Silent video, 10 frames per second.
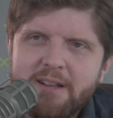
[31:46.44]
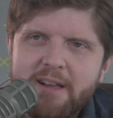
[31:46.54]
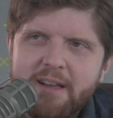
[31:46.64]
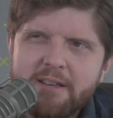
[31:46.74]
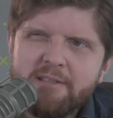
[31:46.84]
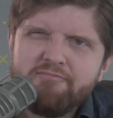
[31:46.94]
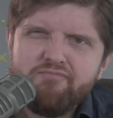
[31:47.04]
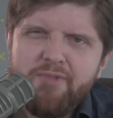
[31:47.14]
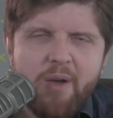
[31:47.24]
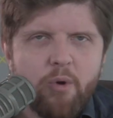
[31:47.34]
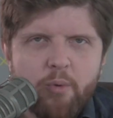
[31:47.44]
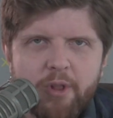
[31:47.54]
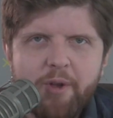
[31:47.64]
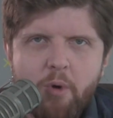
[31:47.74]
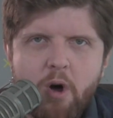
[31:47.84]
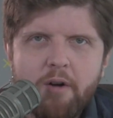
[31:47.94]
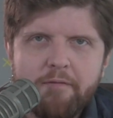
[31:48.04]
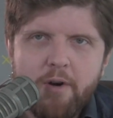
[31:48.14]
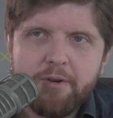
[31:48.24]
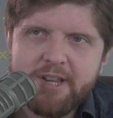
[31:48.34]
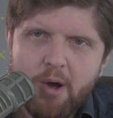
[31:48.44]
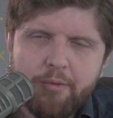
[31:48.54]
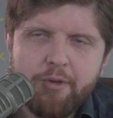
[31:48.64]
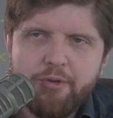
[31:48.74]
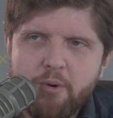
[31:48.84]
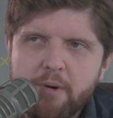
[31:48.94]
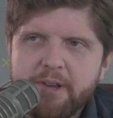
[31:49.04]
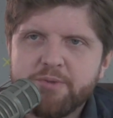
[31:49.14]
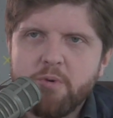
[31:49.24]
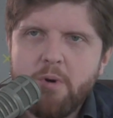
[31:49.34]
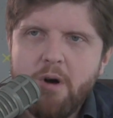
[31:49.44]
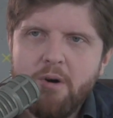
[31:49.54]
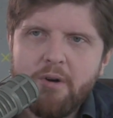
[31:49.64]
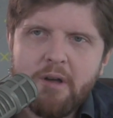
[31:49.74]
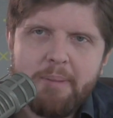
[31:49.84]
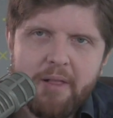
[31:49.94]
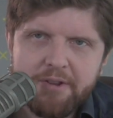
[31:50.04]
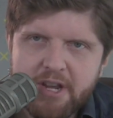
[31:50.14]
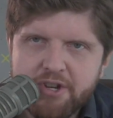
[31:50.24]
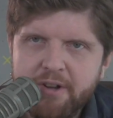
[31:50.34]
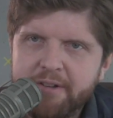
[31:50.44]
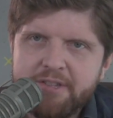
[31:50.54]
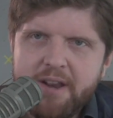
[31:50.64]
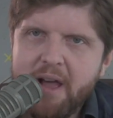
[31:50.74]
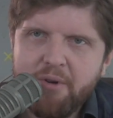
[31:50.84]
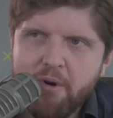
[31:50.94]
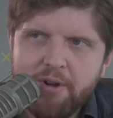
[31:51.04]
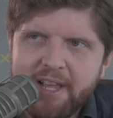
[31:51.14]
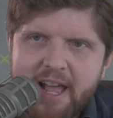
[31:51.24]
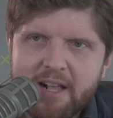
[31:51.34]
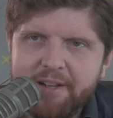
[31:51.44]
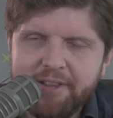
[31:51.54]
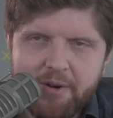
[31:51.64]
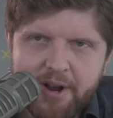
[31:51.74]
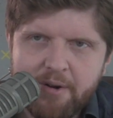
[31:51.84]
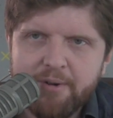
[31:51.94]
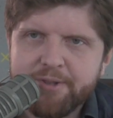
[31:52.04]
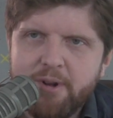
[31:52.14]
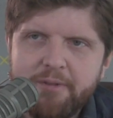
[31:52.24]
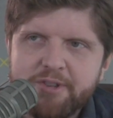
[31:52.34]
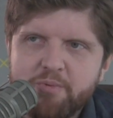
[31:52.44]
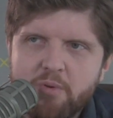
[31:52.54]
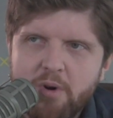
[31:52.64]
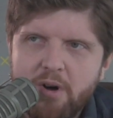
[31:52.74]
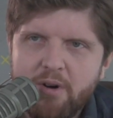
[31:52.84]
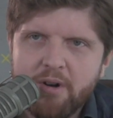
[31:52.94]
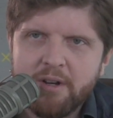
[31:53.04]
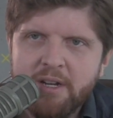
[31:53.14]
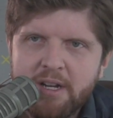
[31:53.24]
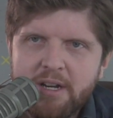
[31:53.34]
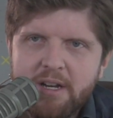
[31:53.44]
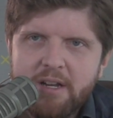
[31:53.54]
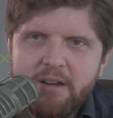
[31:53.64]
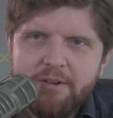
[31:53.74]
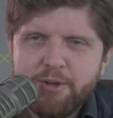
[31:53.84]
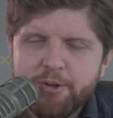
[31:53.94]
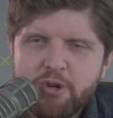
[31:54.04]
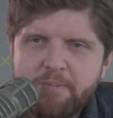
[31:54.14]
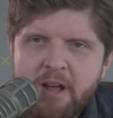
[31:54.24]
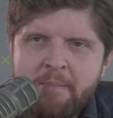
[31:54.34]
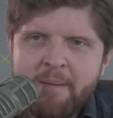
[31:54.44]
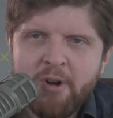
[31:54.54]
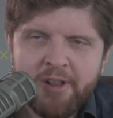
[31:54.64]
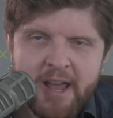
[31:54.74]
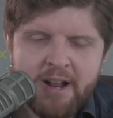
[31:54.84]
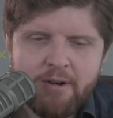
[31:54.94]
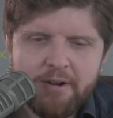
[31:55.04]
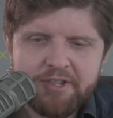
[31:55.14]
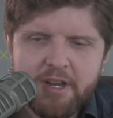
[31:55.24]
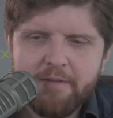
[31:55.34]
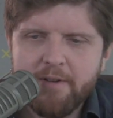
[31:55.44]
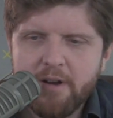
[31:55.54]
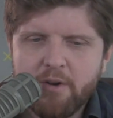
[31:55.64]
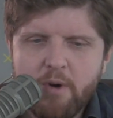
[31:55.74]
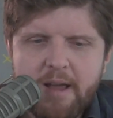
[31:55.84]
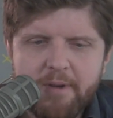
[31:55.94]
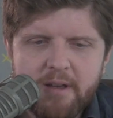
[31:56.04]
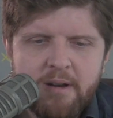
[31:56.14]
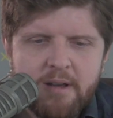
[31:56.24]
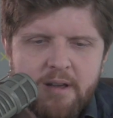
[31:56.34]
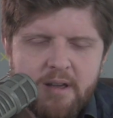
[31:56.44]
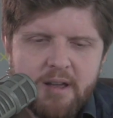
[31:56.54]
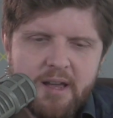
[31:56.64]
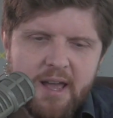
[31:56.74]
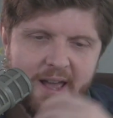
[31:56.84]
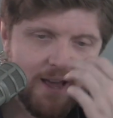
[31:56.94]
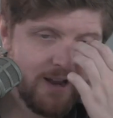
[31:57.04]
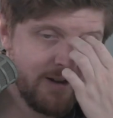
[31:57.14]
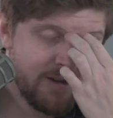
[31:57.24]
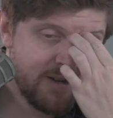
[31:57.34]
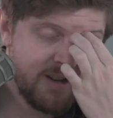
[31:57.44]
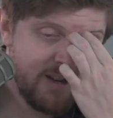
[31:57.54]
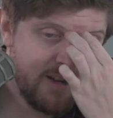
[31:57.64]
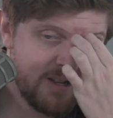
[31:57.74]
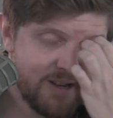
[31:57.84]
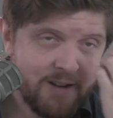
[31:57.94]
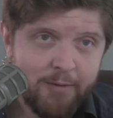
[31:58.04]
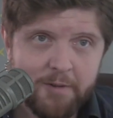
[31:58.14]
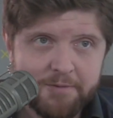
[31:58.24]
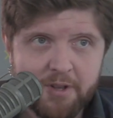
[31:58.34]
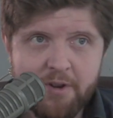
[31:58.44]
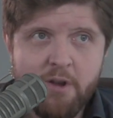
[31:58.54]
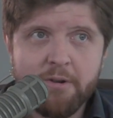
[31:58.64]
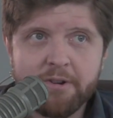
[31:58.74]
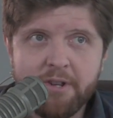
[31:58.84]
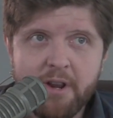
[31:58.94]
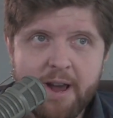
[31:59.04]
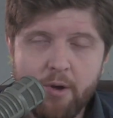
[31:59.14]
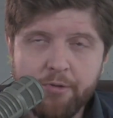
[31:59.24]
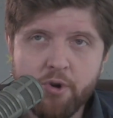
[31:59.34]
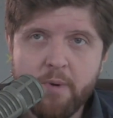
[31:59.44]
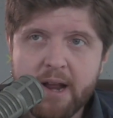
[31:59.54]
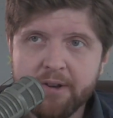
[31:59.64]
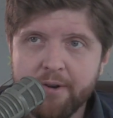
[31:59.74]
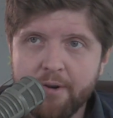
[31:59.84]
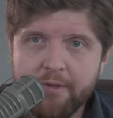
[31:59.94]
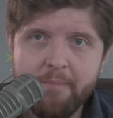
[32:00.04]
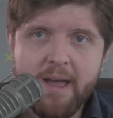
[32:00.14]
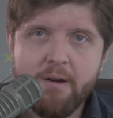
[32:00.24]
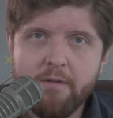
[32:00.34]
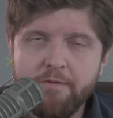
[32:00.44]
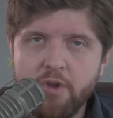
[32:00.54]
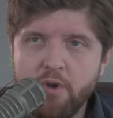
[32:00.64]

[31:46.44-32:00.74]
like, they were really wrong, folks. Health authorities were wrong. Politicians that now currently act like they're heroes and all this were wrong. Here's a little trip down memory lane, courtesy of uh, Grabien, and it involves the New York City health director, the mayor of New